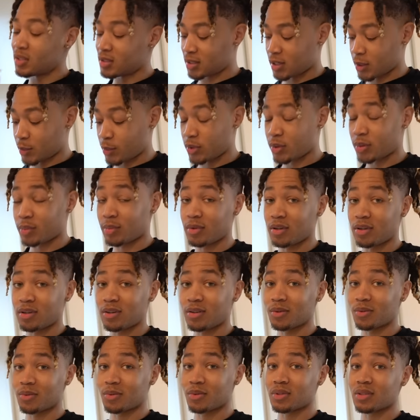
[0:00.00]
Some of them a
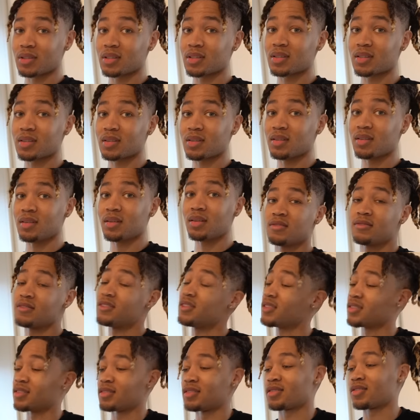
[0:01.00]
little rusty. We
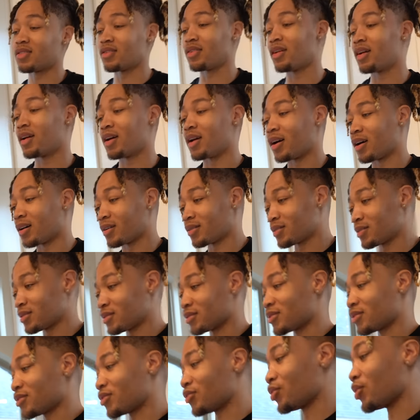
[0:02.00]
gonna throw it out. We
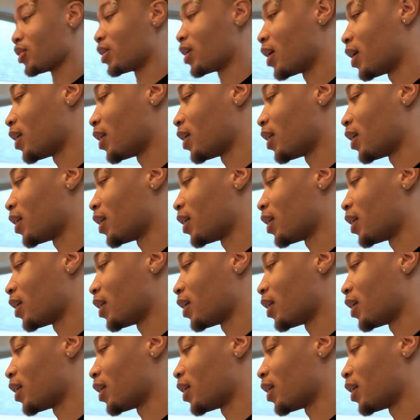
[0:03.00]
gonna throw it